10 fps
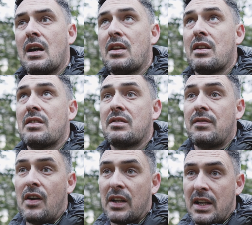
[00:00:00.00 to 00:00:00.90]
and then there's the
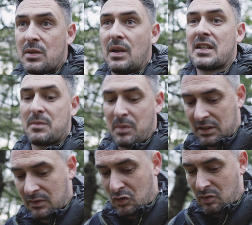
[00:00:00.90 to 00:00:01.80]
financial
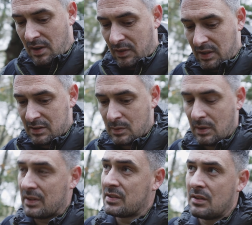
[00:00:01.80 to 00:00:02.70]
aspect of traveling as well.
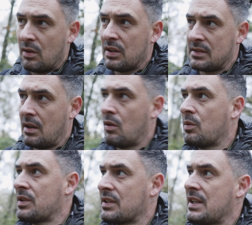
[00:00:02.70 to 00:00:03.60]
It's not
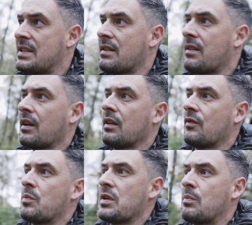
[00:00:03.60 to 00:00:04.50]
always an easy thing
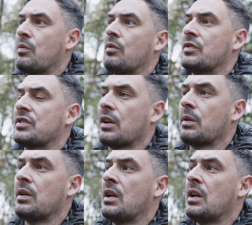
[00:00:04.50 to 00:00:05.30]
for people. So